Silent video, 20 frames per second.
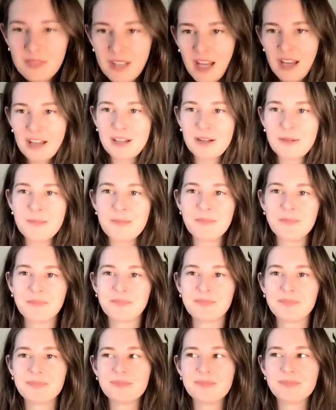And
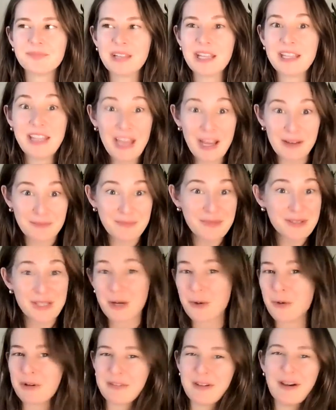yeah,
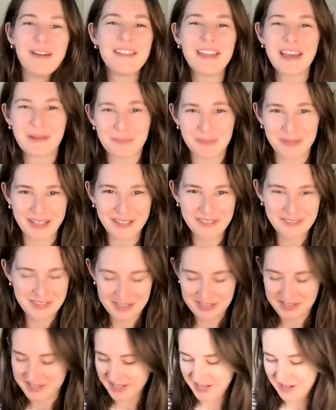so with all that in mind,
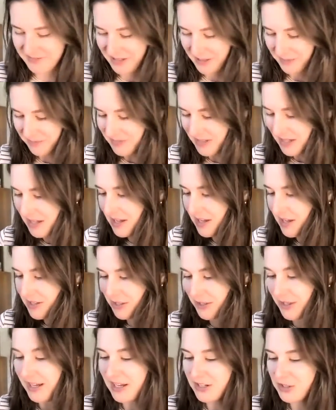let's dive in.
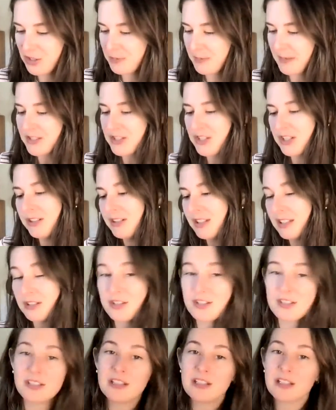So like I just mentioned,
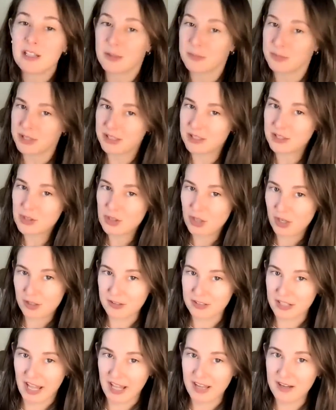it's completely
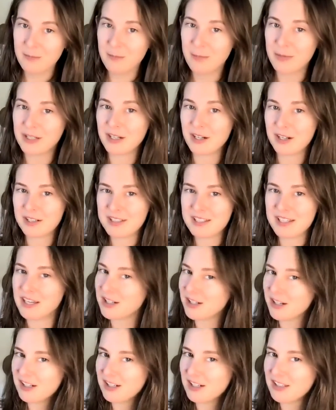Chardonnay, but a
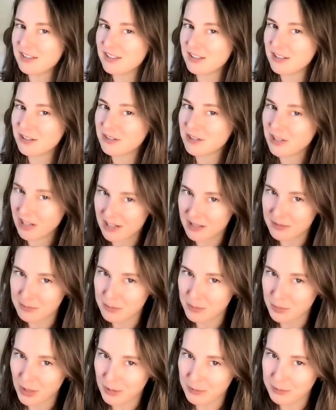take on it that you're not
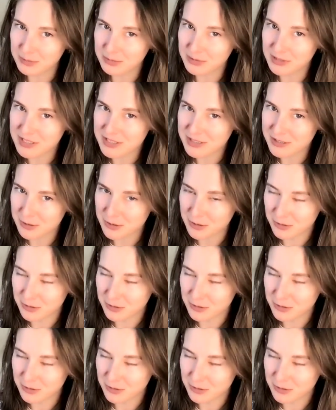probably so